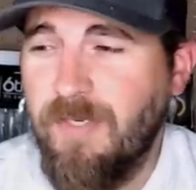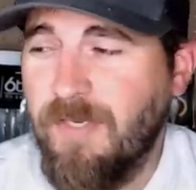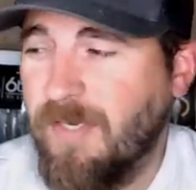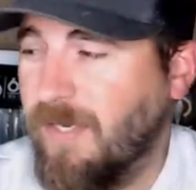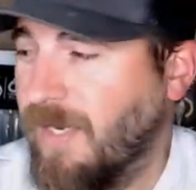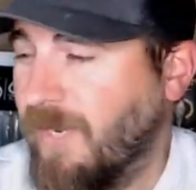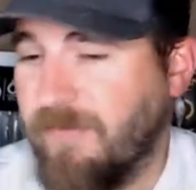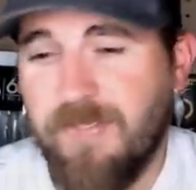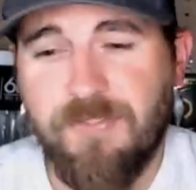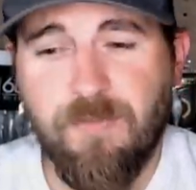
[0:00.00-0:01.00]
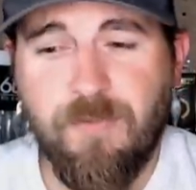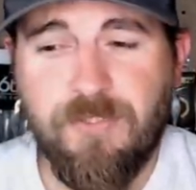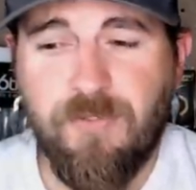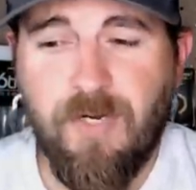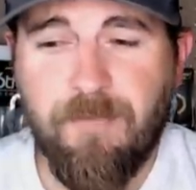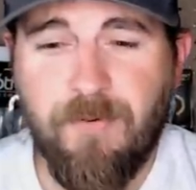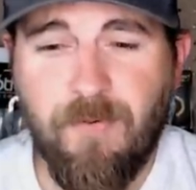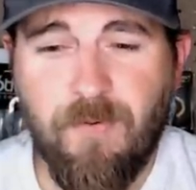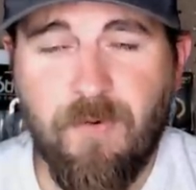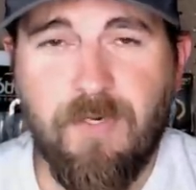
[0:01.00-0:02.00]
I've got so much crap
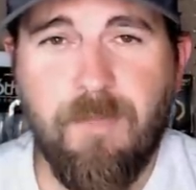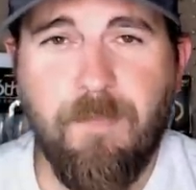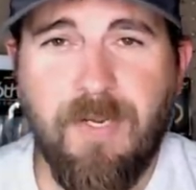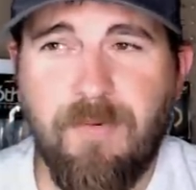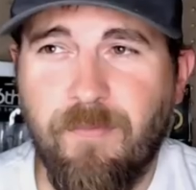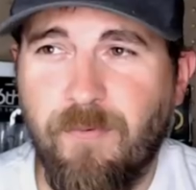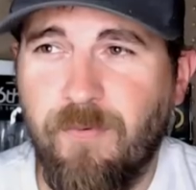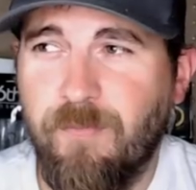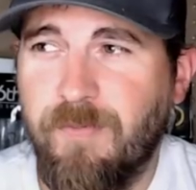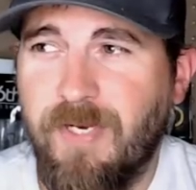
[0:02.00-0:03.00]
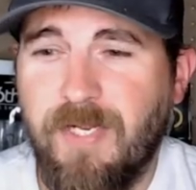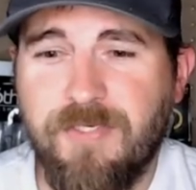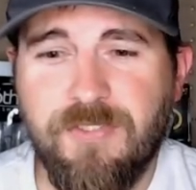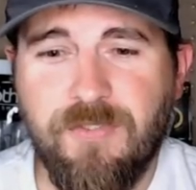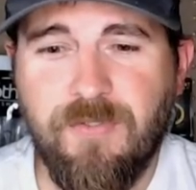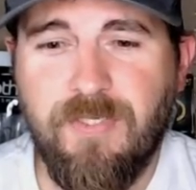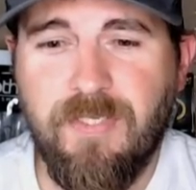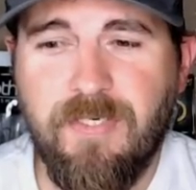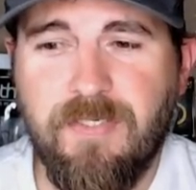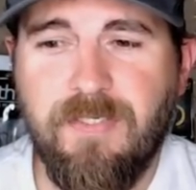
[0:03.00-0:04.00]
going on in the bait room that I just couldn't get
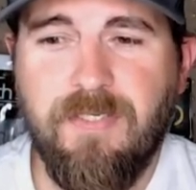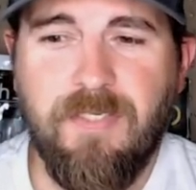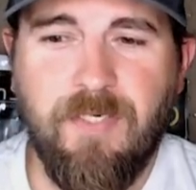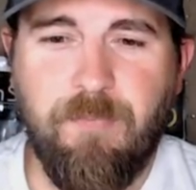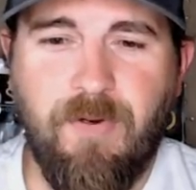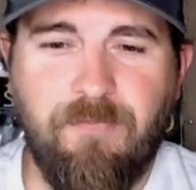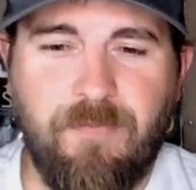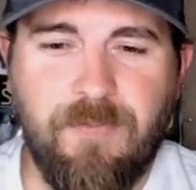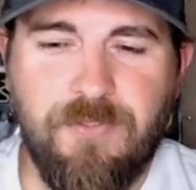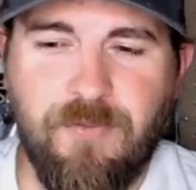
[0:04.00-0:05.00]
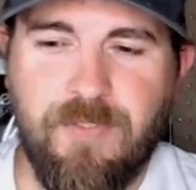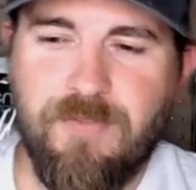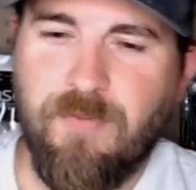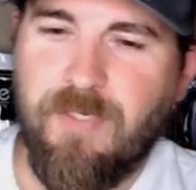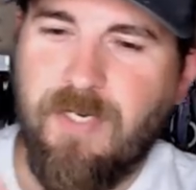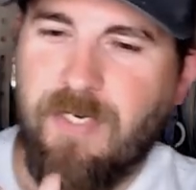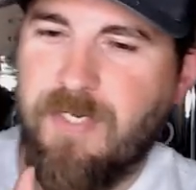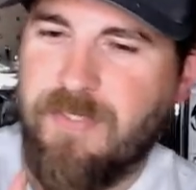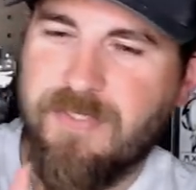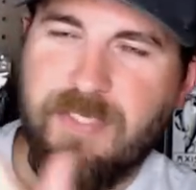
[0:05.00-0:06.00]
it perfectly straight. So I kind of
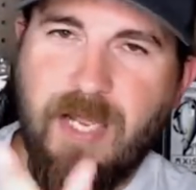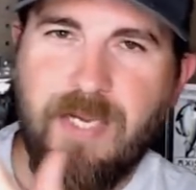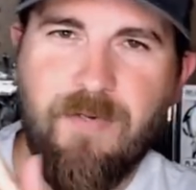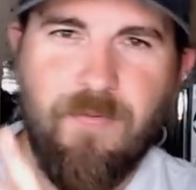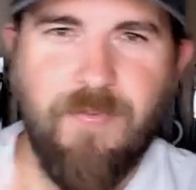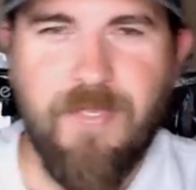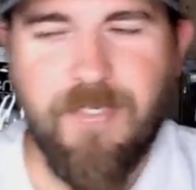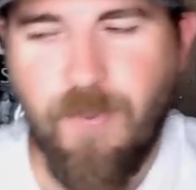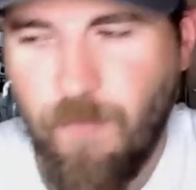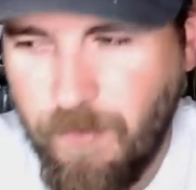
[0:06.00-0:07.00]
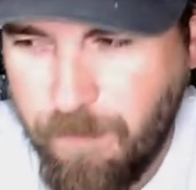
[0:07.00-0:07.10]
got this diagonal thing going.